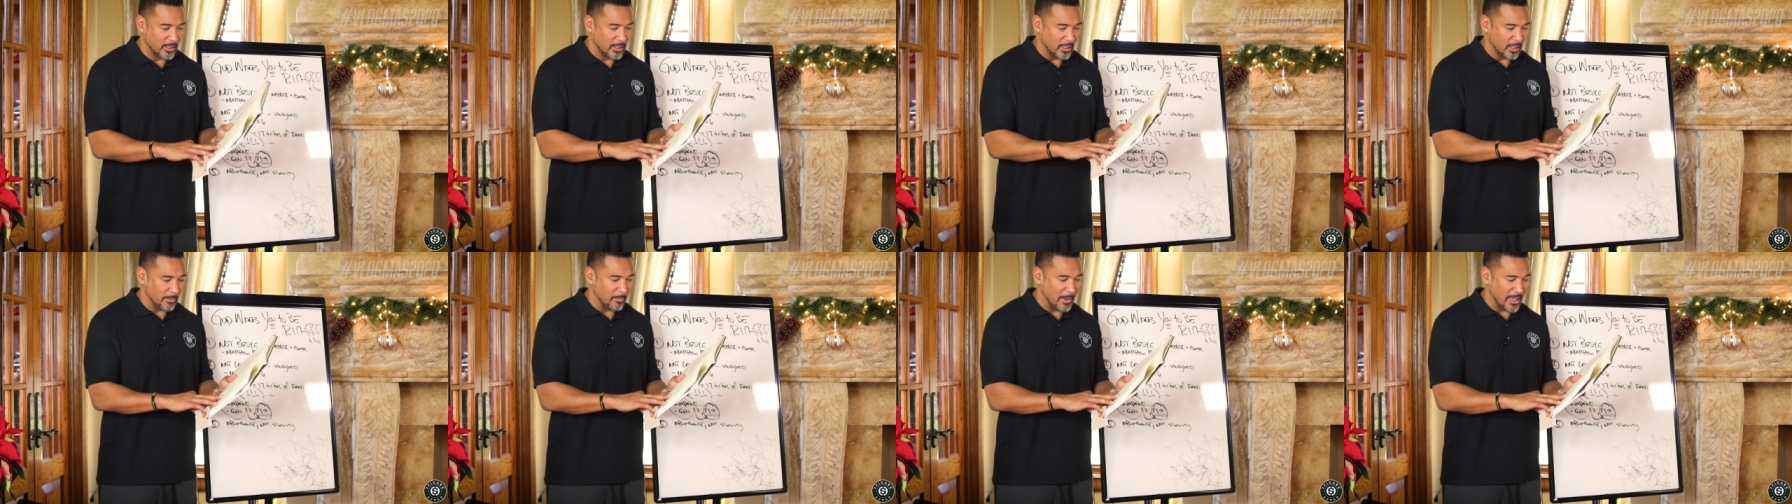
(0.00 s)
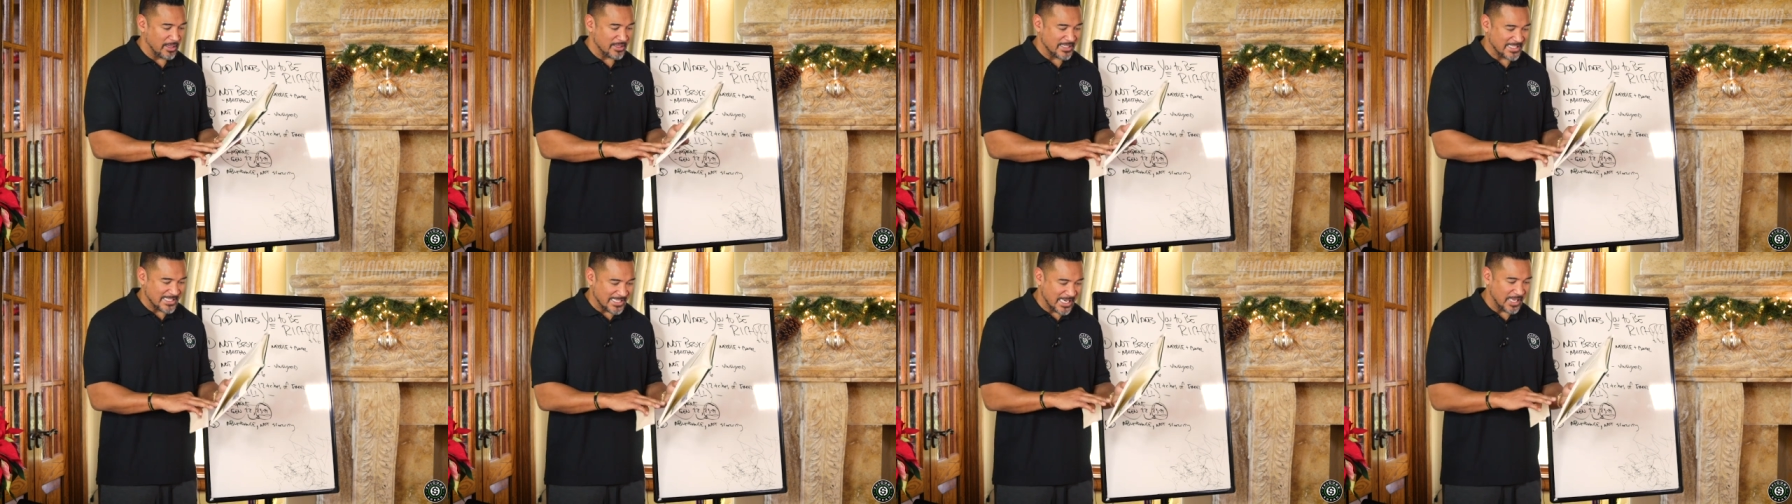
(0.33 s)

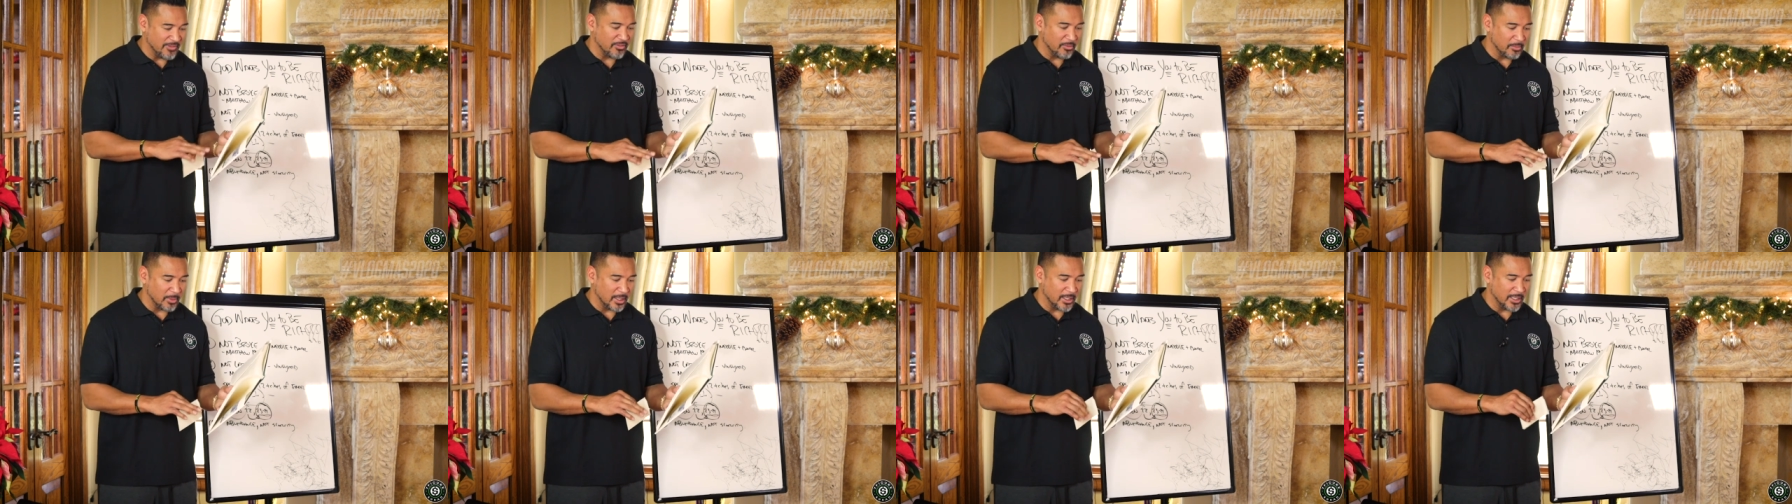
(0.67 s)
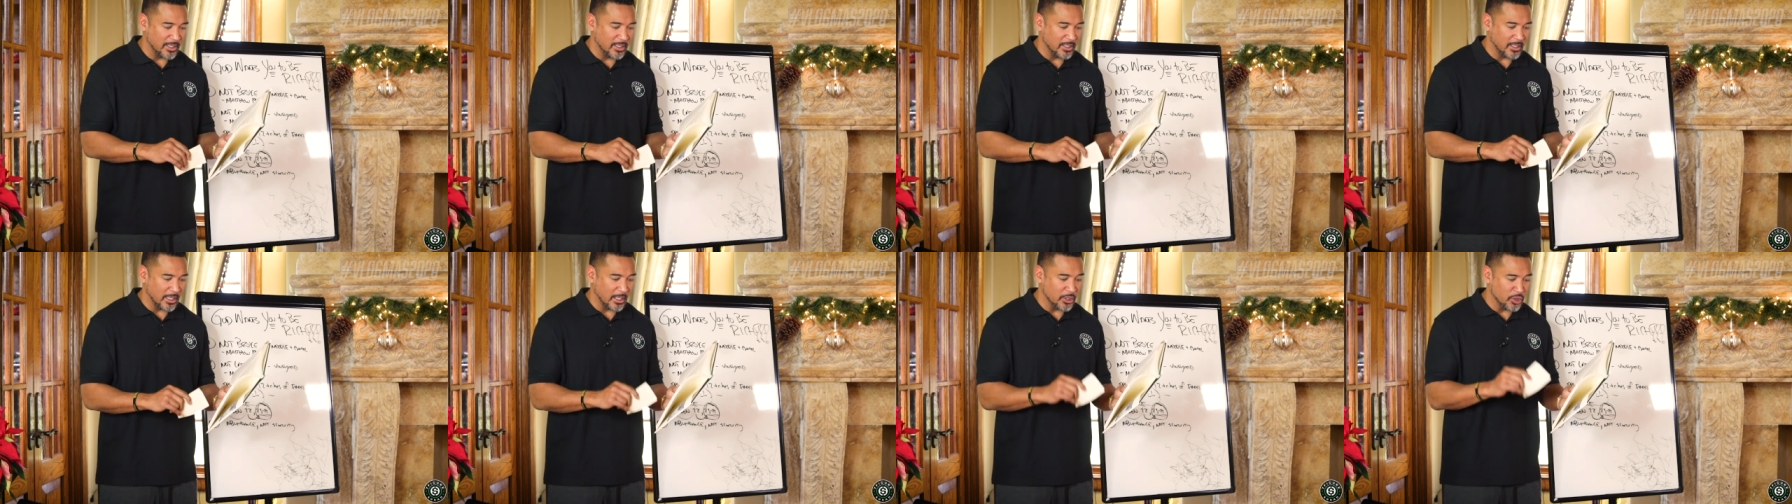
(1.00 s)
about saving
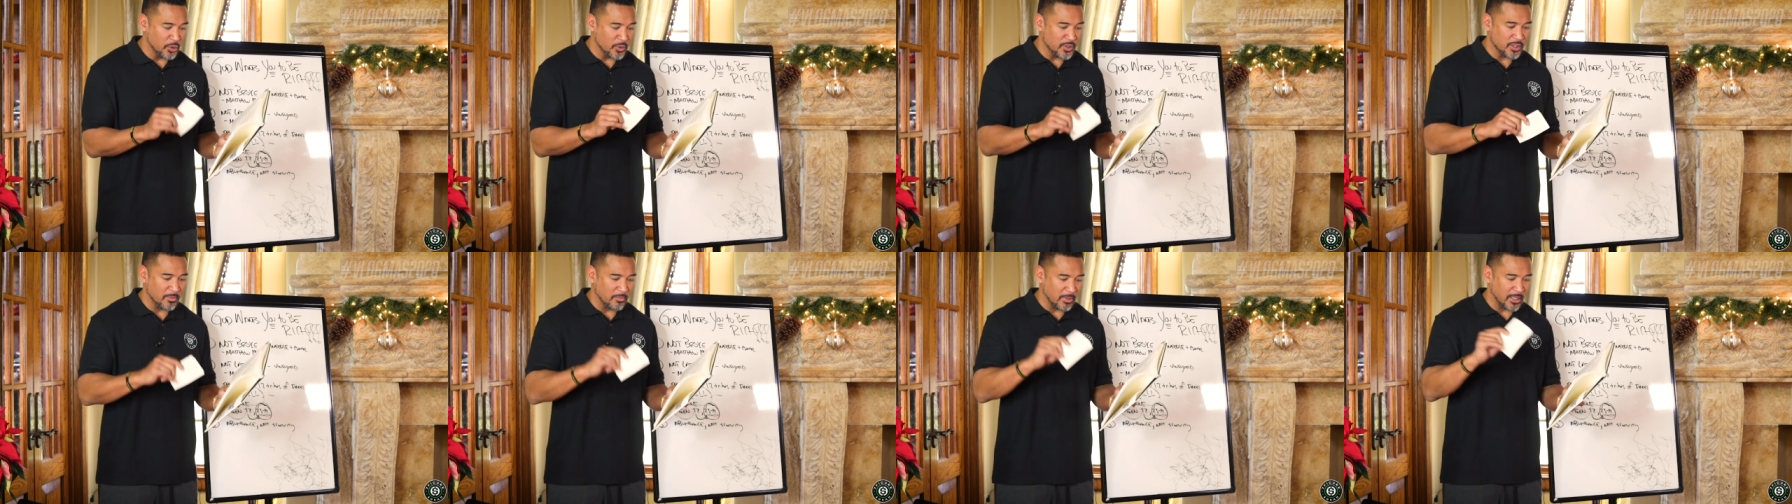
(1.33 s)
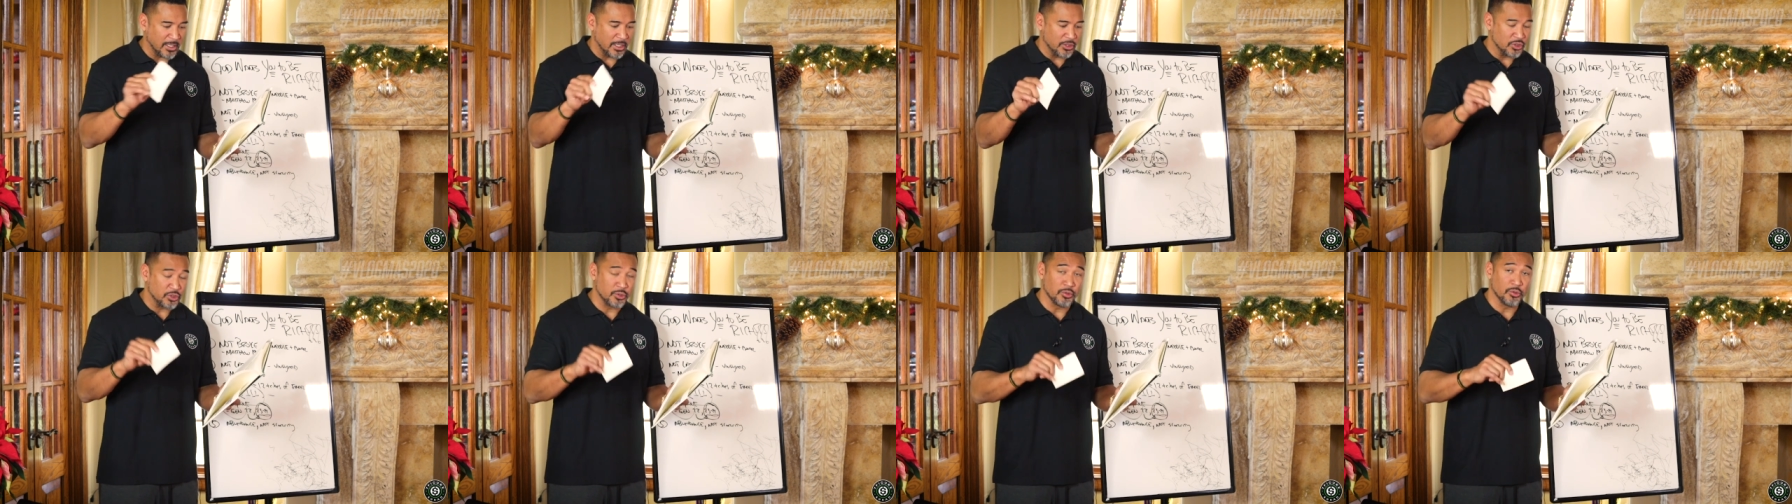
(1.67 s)
money and using
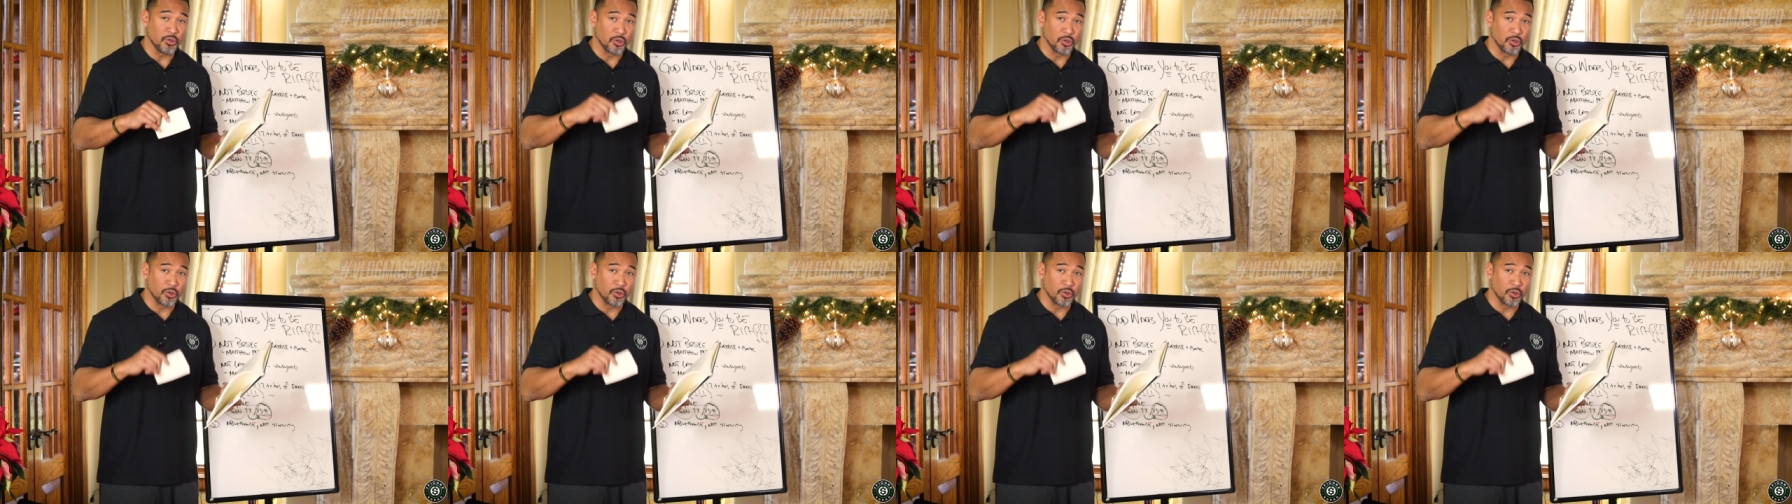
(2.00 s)
money to